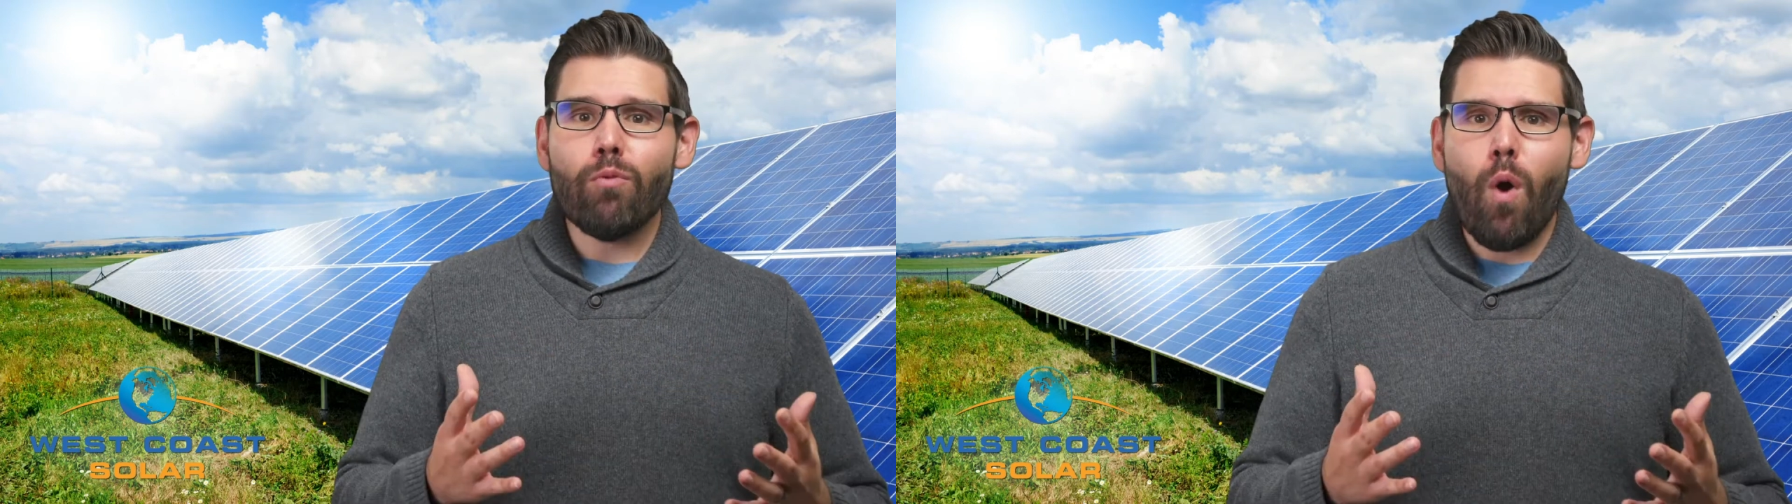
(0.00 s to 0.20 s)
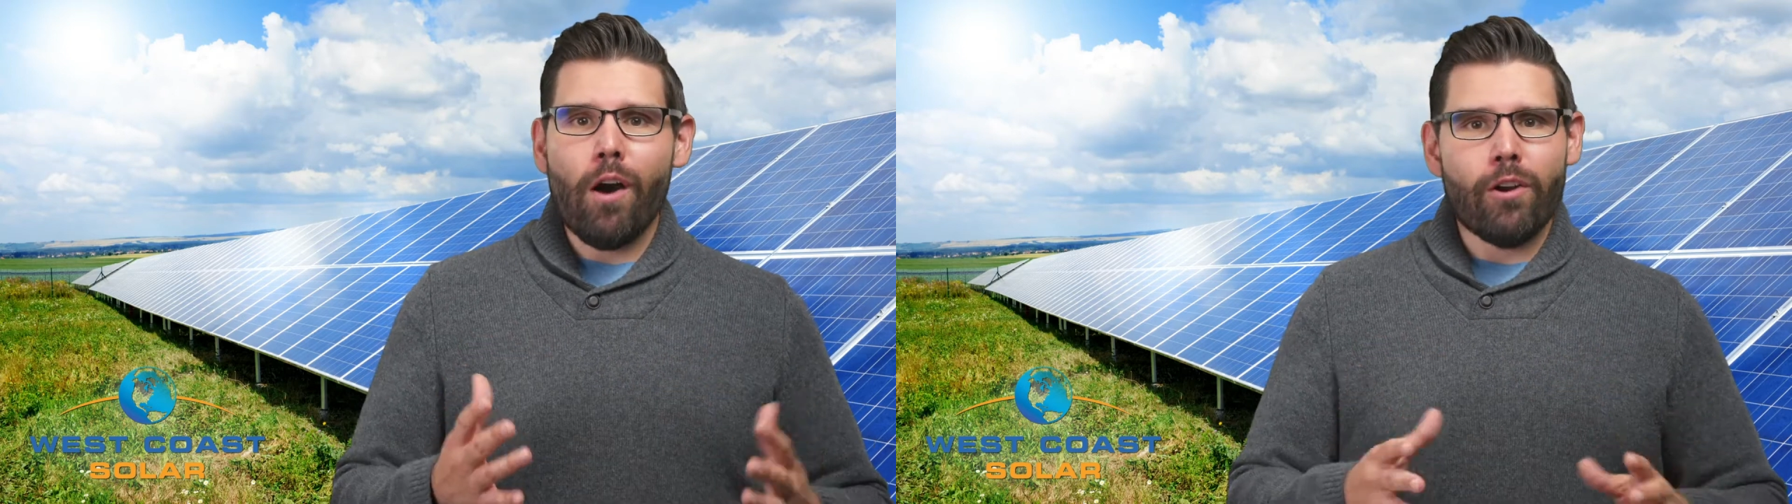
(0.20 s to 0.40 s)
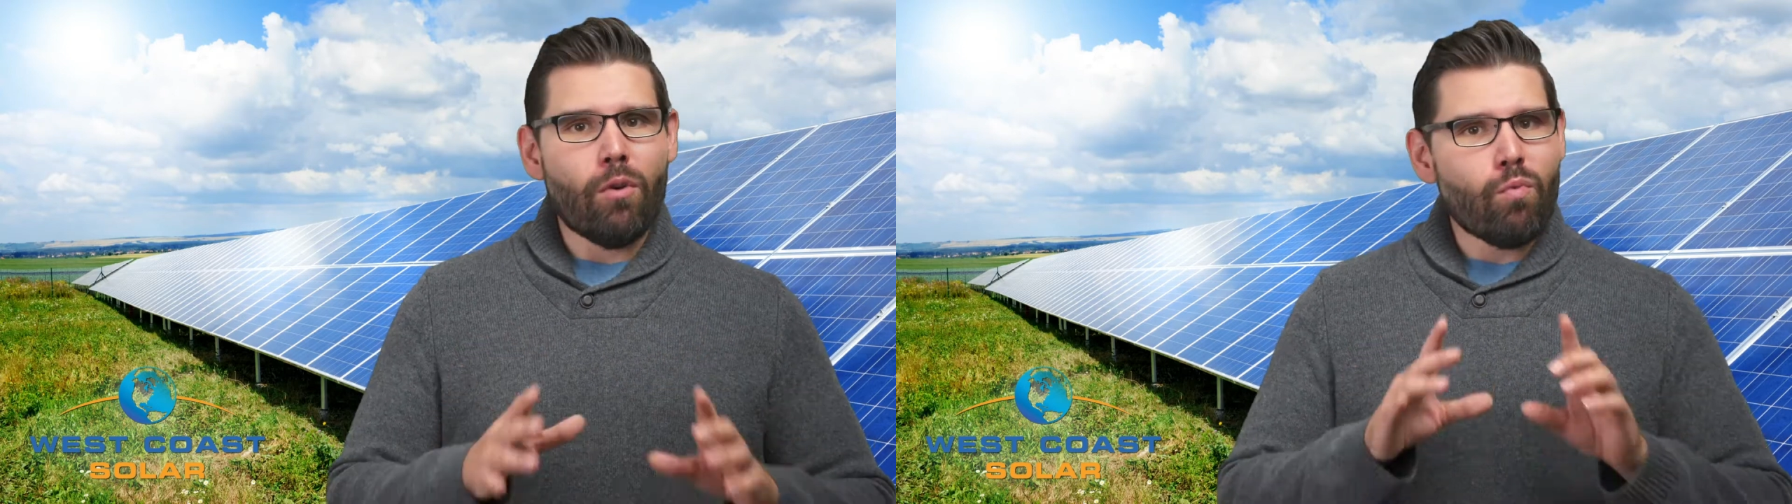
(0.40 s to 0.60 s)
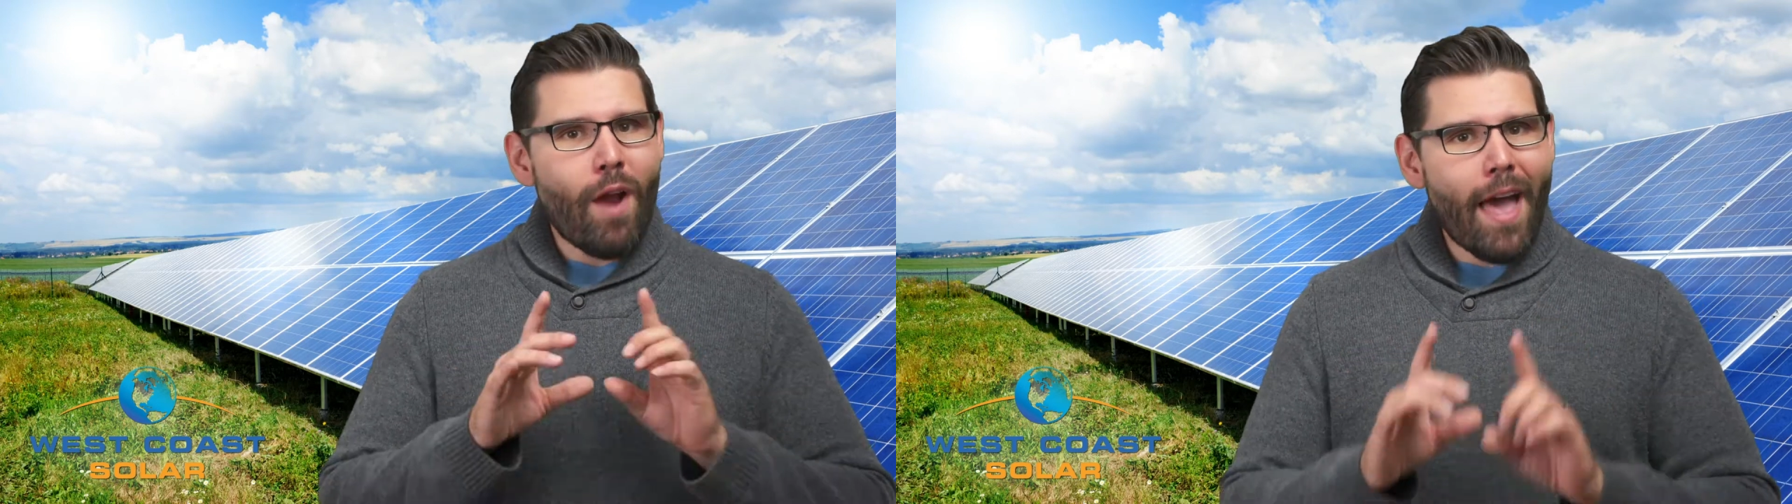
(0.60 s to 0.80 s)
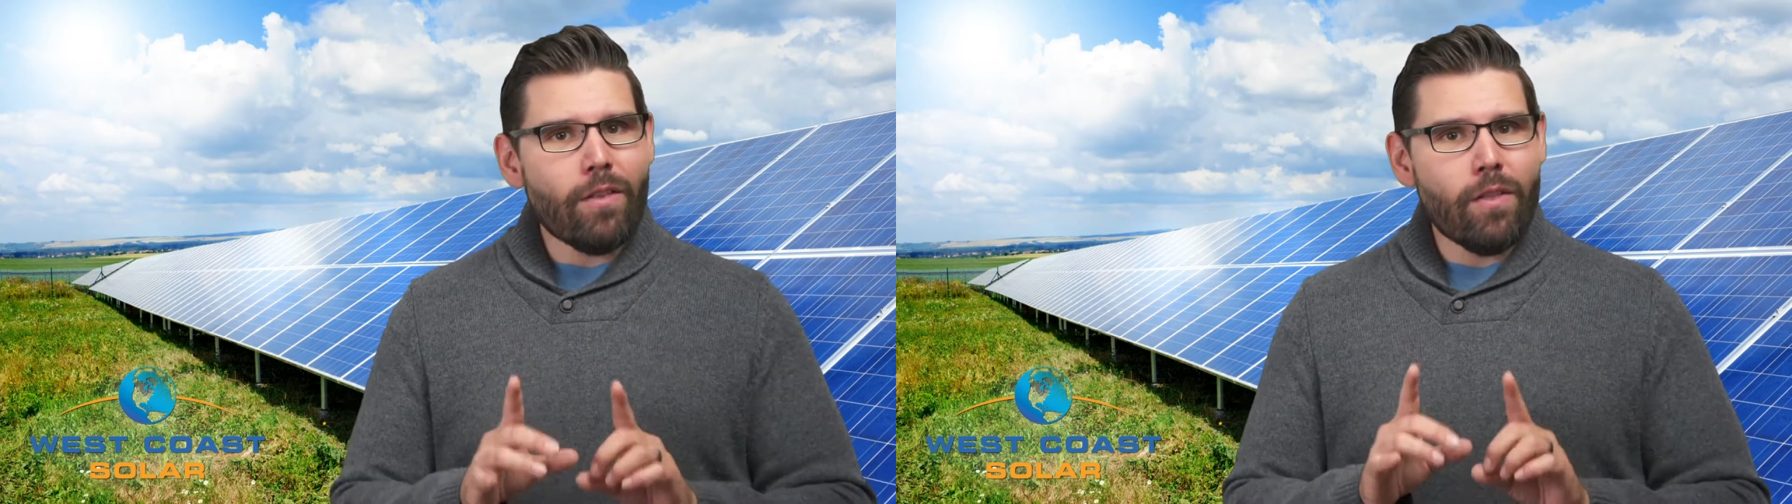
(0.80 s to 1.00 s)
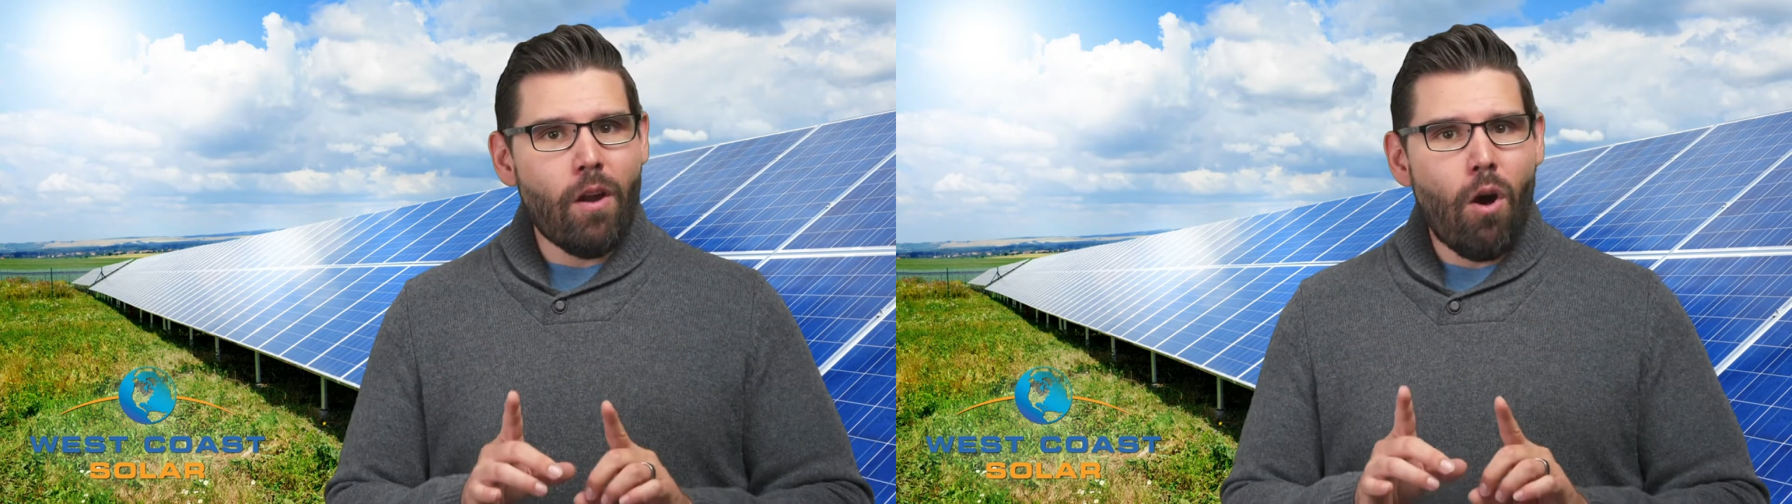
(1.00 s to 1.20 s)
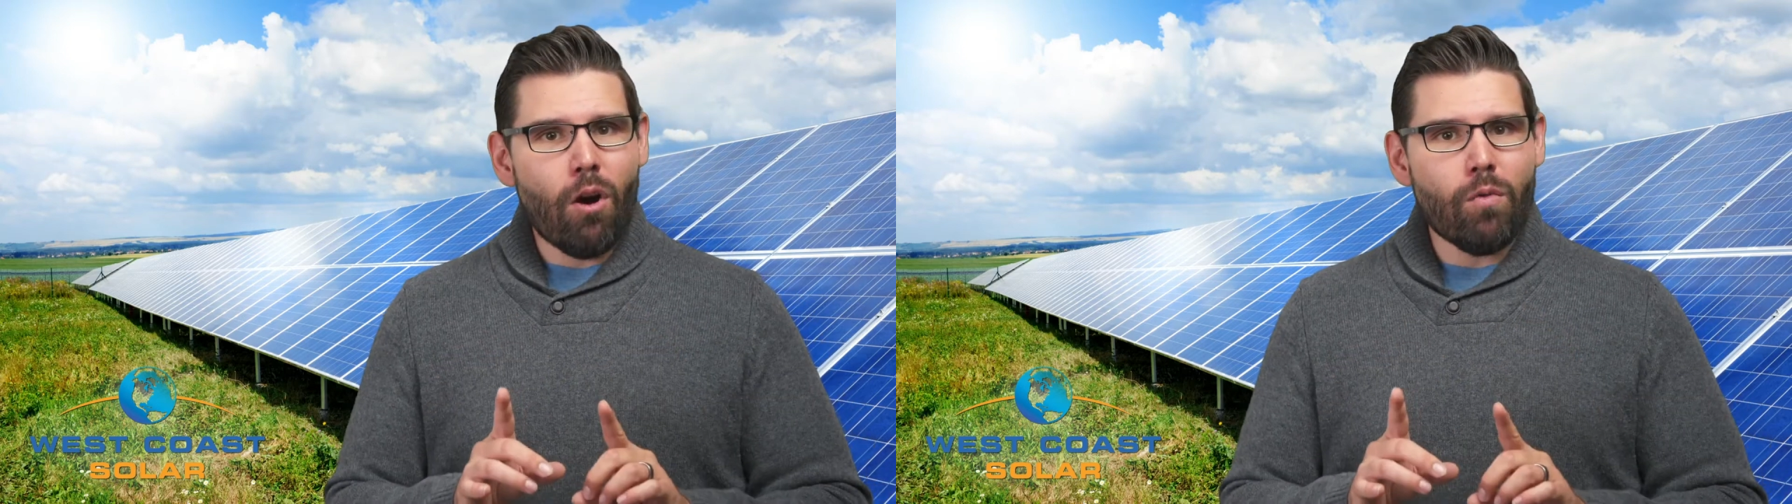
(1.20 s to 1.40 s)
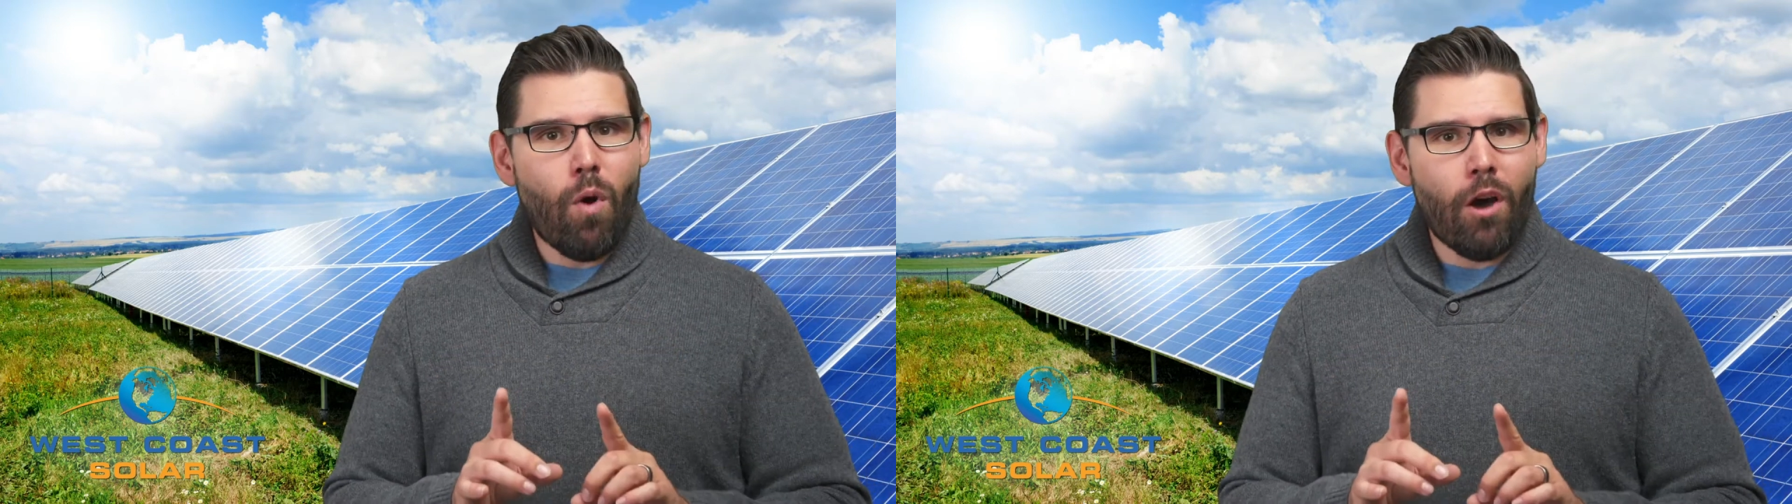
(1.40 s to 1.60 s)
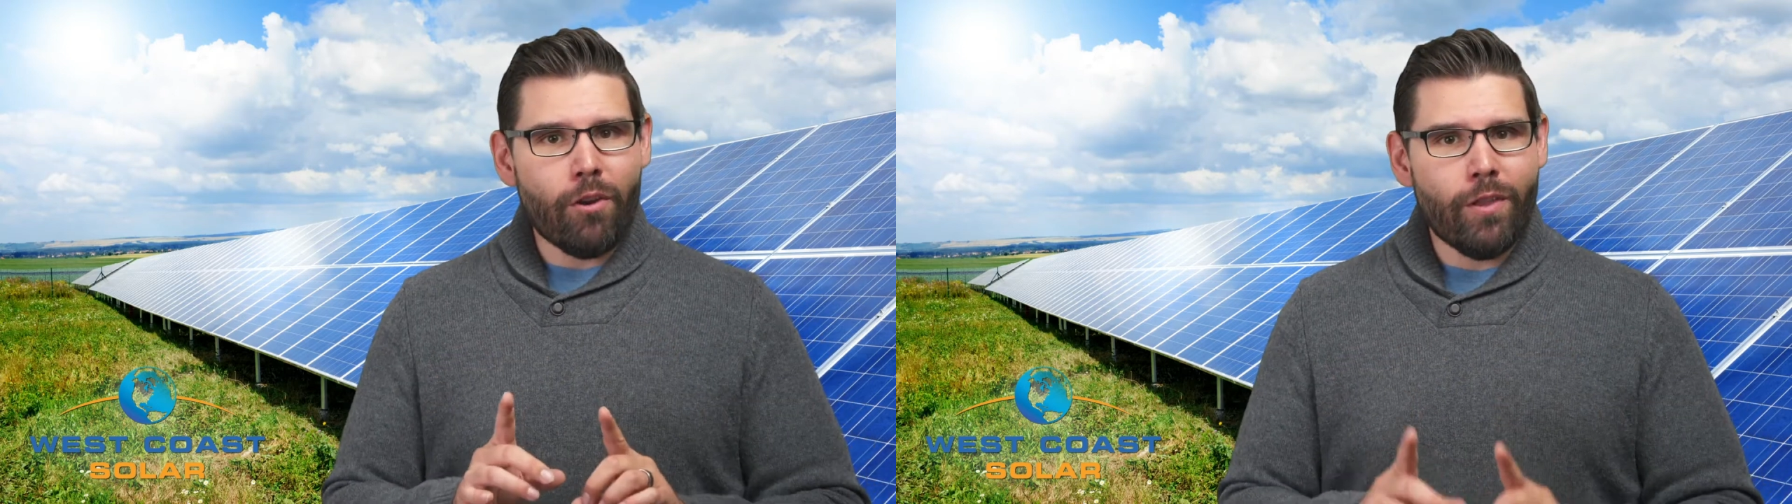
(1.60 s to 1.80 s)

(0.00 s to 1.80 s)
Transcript: water rather than hard water